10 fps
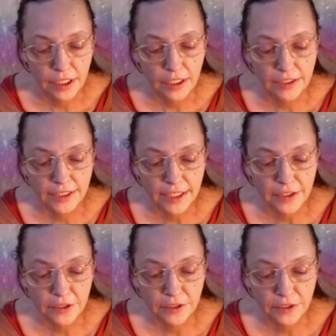
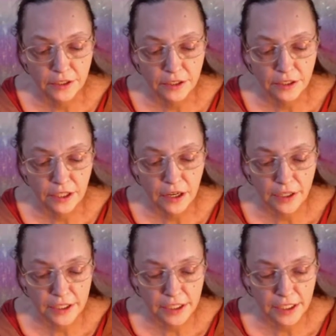Southern
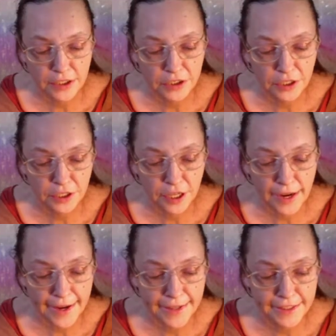architecture
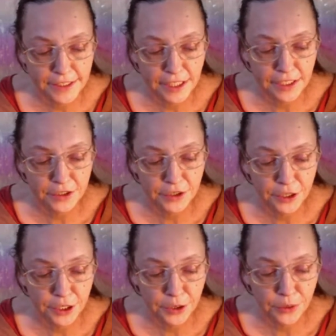had to
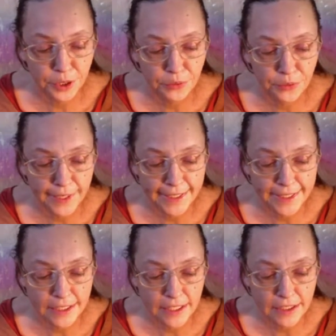undergo a
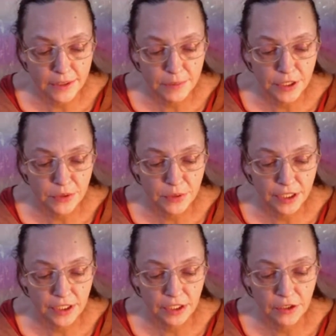renaissance between
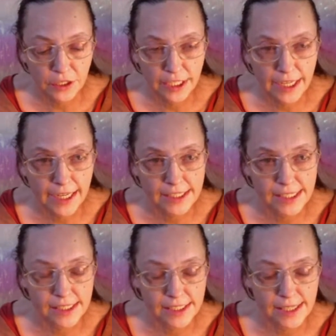the early
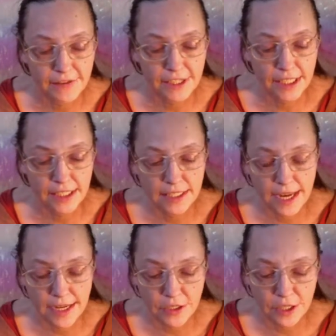1970s
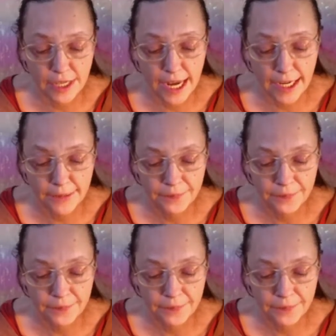and today.